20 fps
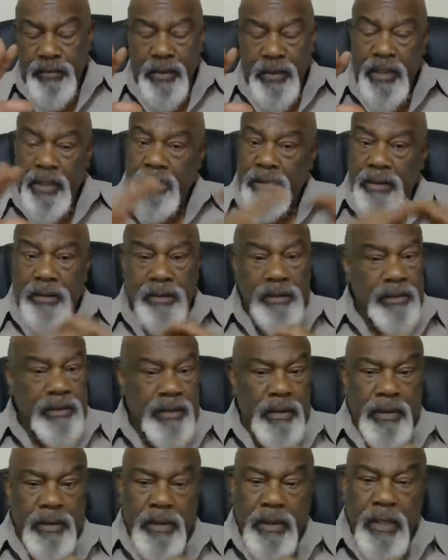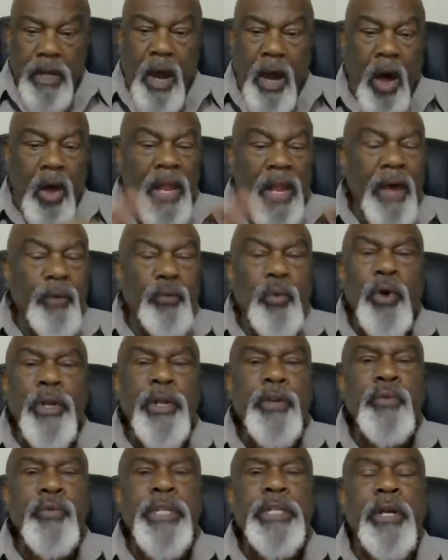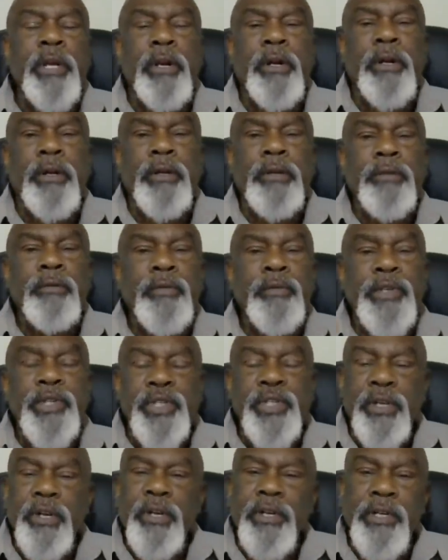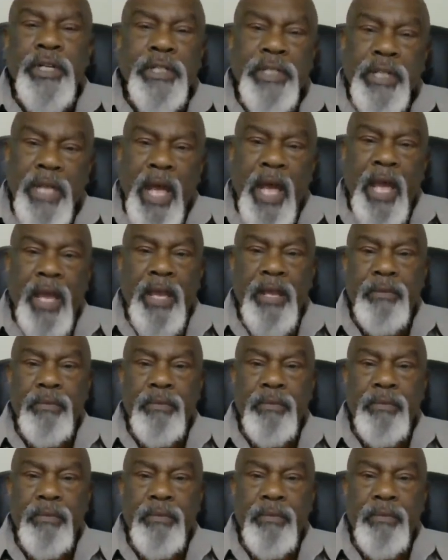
and all I want in return for sharing this game,